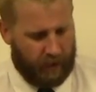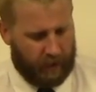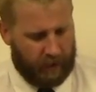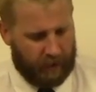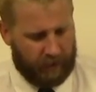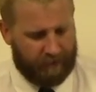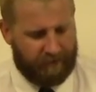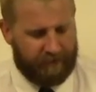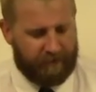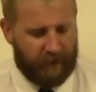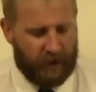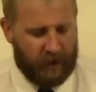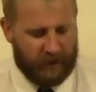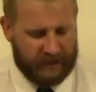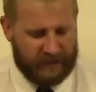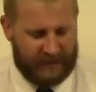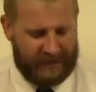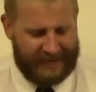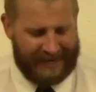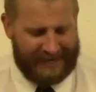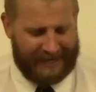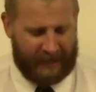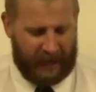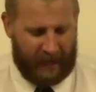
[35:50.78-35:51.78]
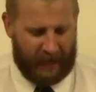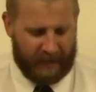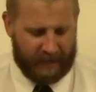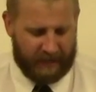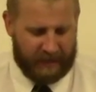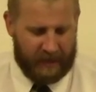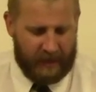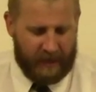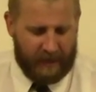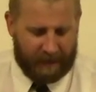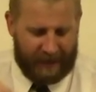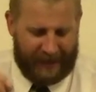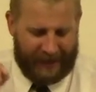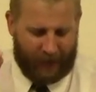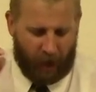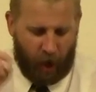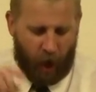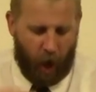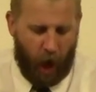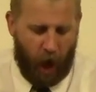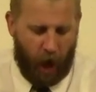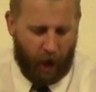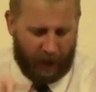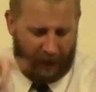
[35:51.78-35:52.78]
The first thing he does, they
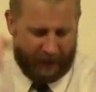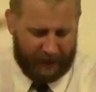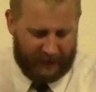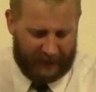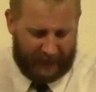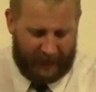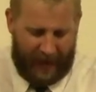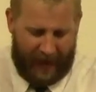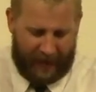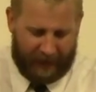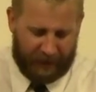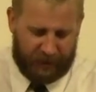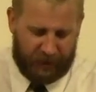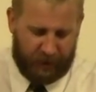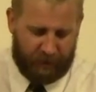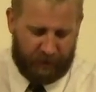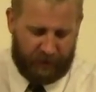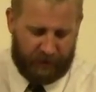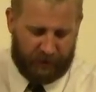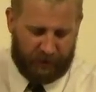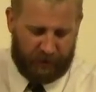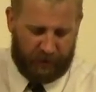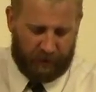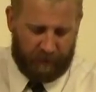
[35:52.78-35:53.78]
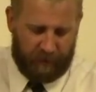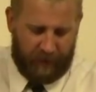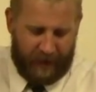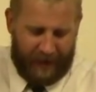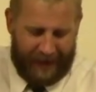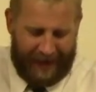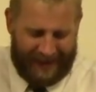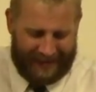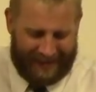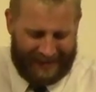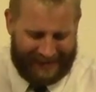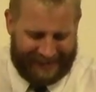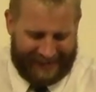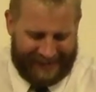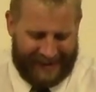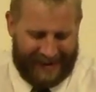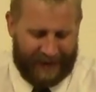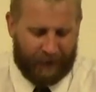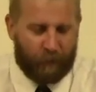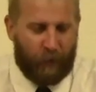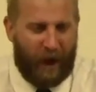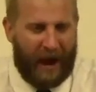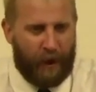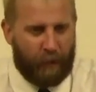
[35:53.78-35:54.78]
call unto God, the children of Israel, and they
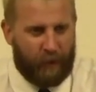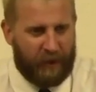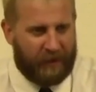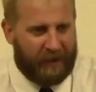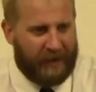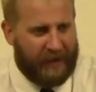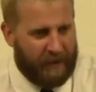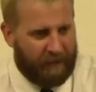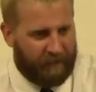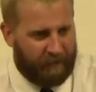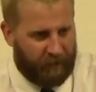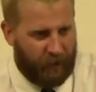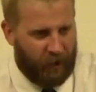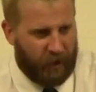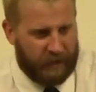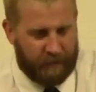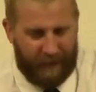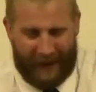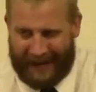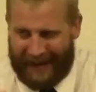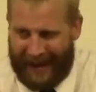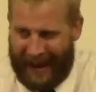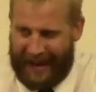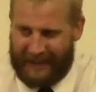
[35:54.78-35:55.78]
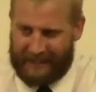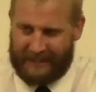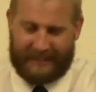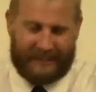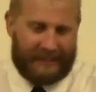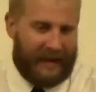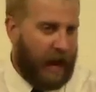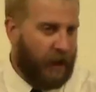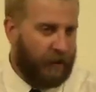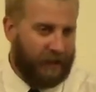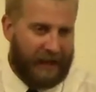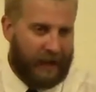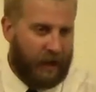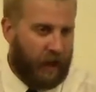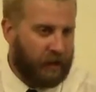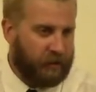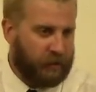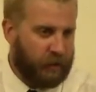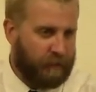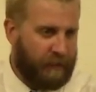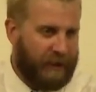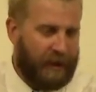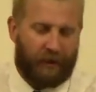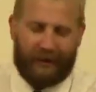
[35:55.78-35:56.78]
get right with him first by casting down that
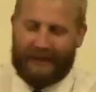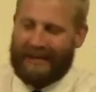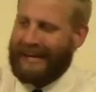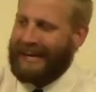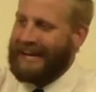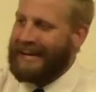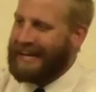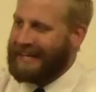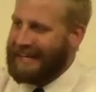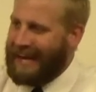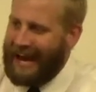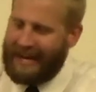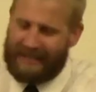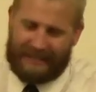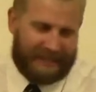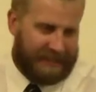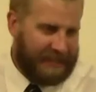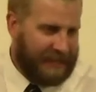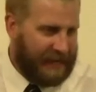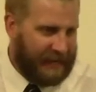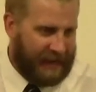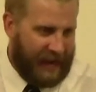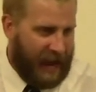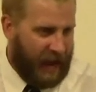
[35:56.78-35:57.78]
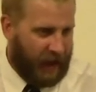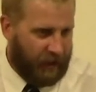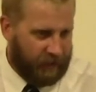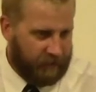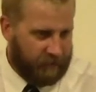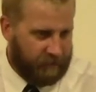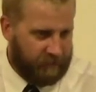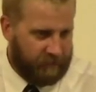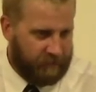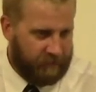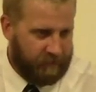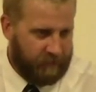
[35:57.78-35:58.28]
altar Baal, getting that sin out.